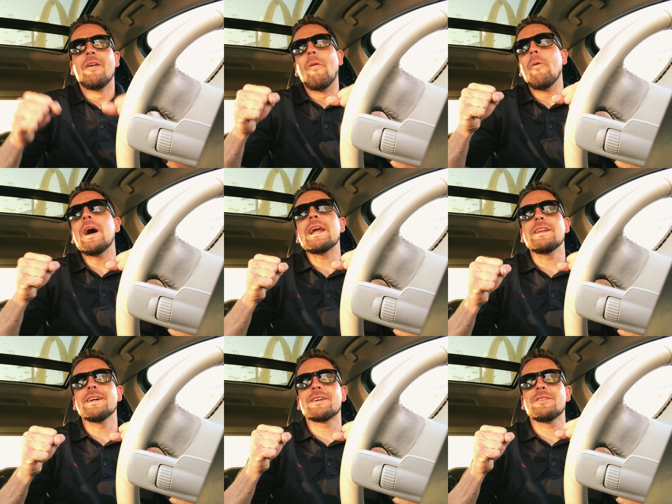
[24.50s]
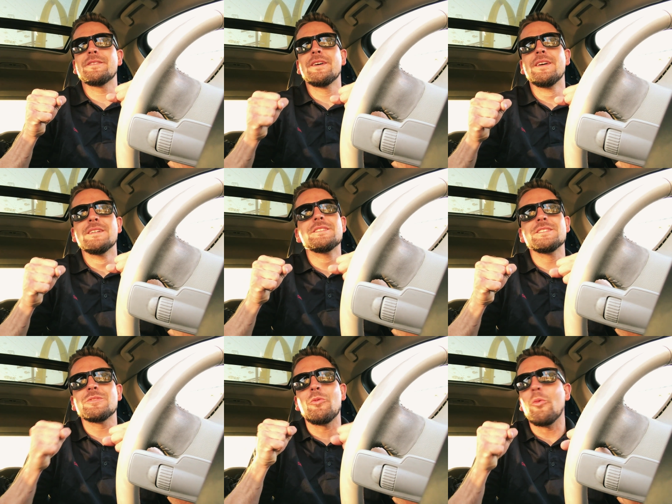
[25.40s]
White-knuckled.
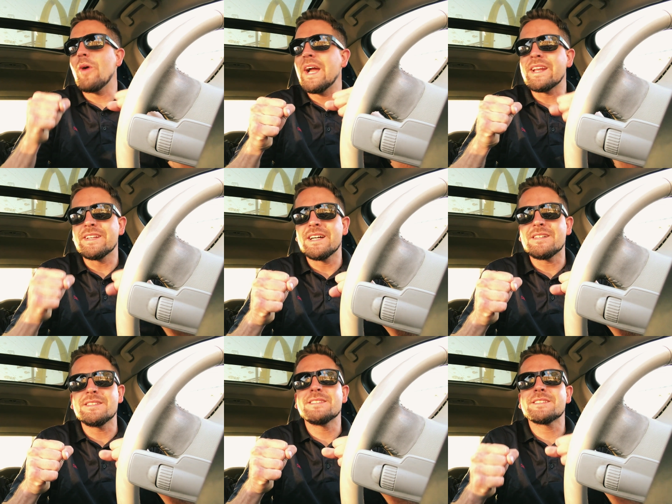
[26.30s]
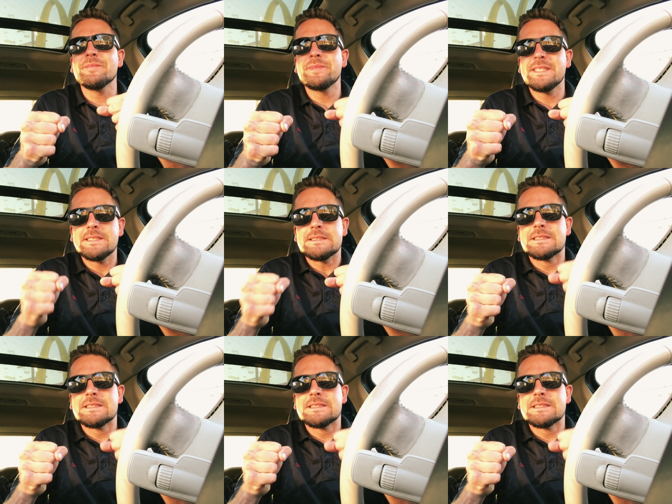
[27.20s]
Just white-knuckled as can be.